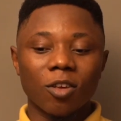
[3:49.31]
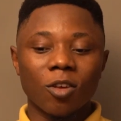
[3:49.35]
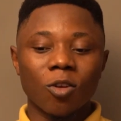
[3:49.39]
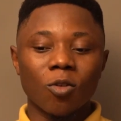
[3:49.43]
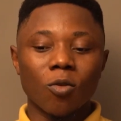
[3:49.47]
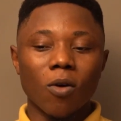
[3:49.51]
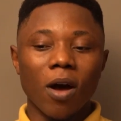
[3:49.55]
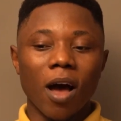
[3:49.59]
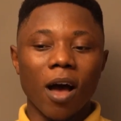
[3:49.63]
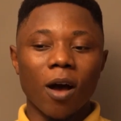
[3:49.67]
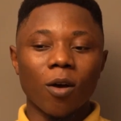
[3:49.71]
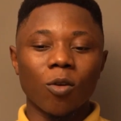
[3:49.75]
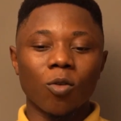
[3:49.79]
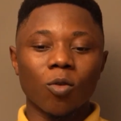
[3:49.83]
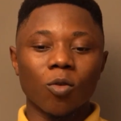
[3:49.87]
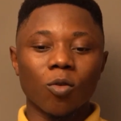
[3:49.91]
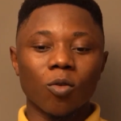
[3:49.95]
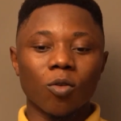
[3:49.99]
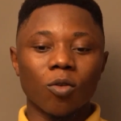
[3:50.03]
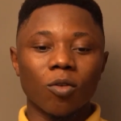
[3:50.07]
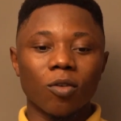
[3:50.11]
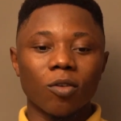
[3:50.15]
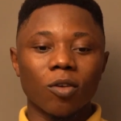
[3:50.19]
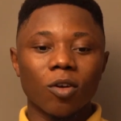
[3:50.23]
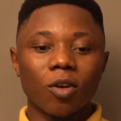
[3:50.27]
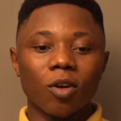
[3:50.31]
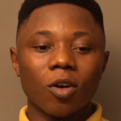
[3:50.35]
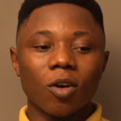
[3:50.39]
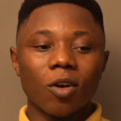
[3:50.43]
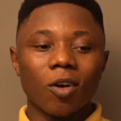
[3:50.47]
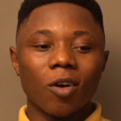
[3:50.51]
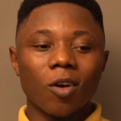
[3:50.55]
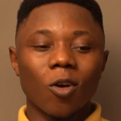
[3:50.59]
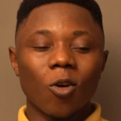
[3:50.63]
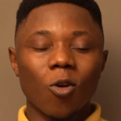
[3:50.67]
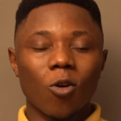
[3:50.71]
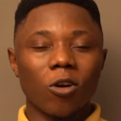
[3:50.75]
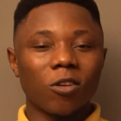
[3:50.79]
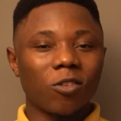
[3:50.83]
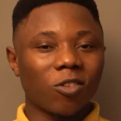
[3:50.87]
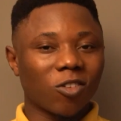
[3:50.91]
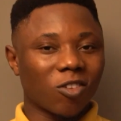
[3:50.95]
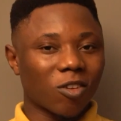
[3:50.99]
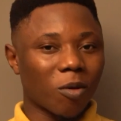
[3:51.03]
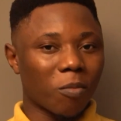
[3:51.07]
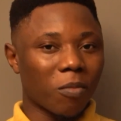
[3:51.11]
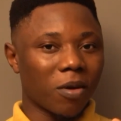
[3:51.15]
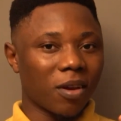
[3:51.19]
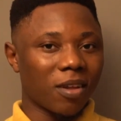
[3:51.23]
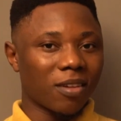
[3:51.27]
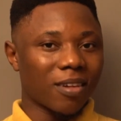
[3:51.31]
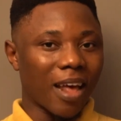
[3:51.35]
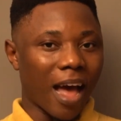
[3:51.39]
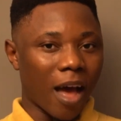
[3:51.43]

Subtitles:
How you go into somebody's